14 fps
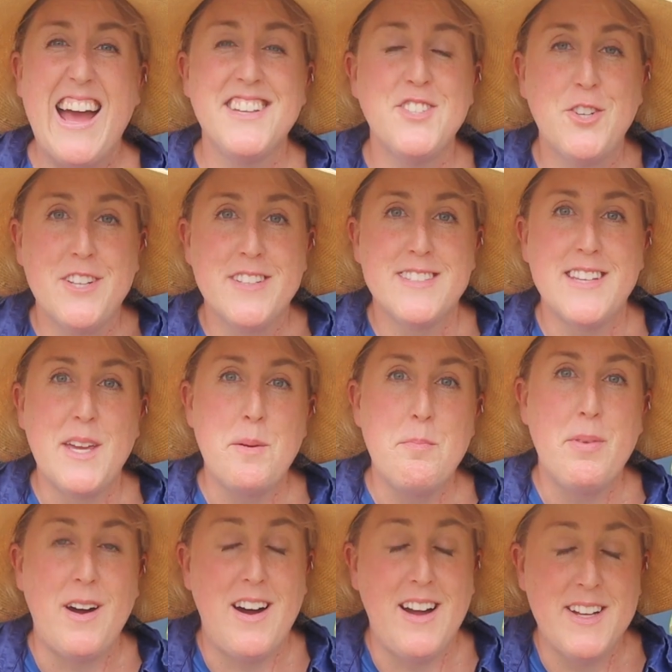As you can see
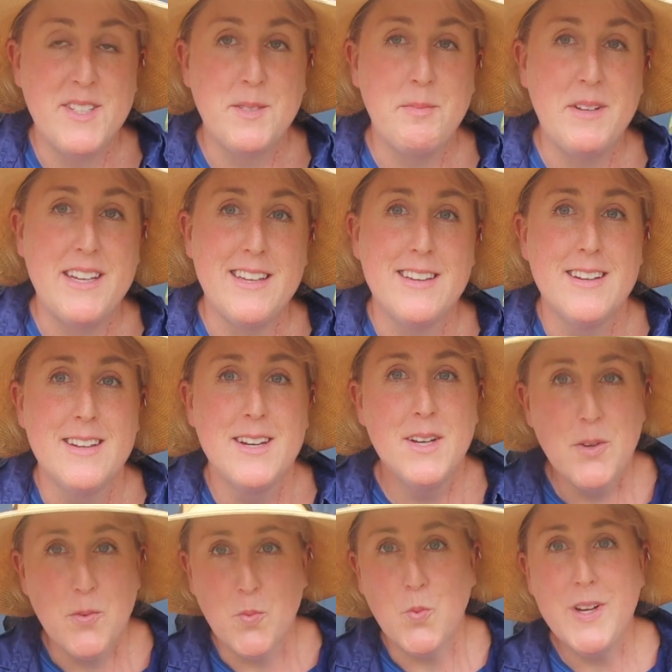behind me,
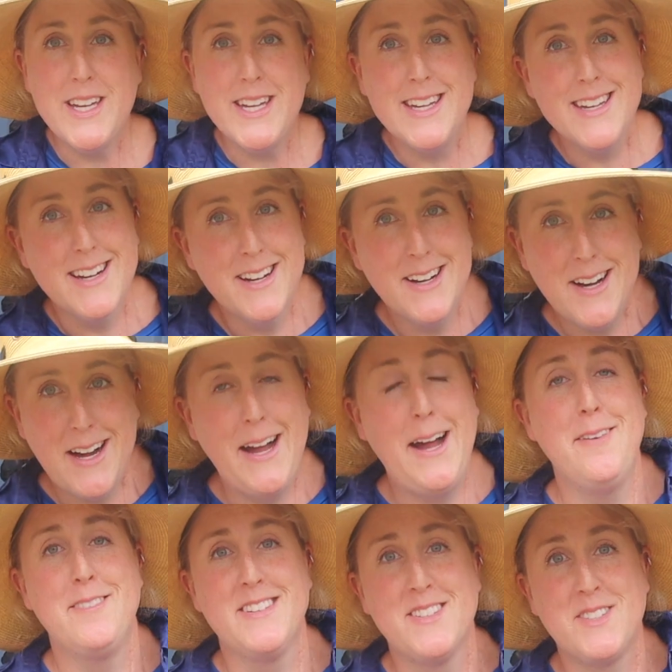we are
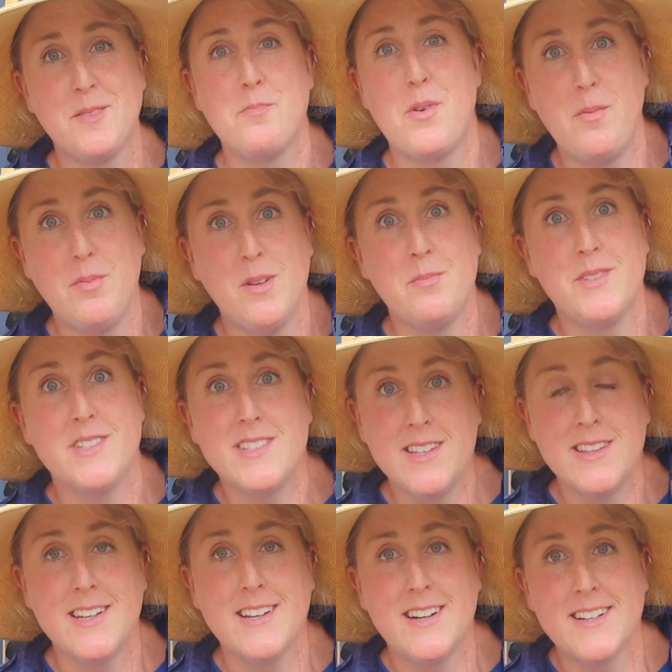having some problems
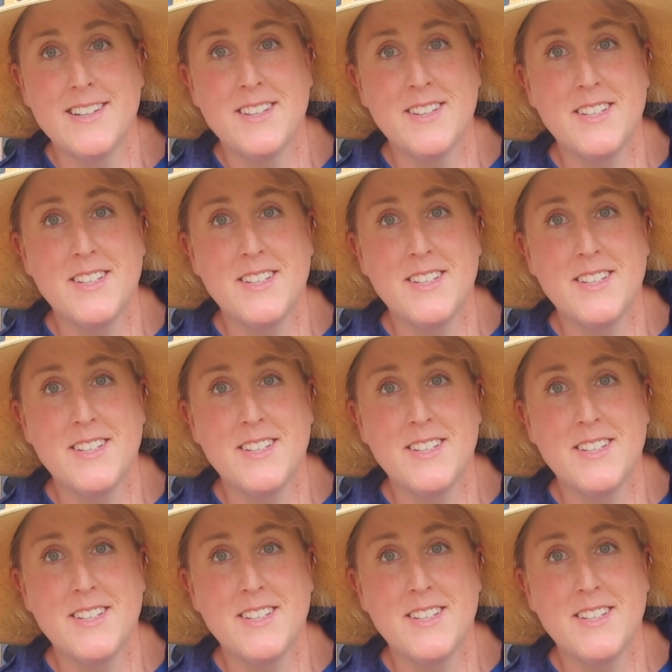in the garden.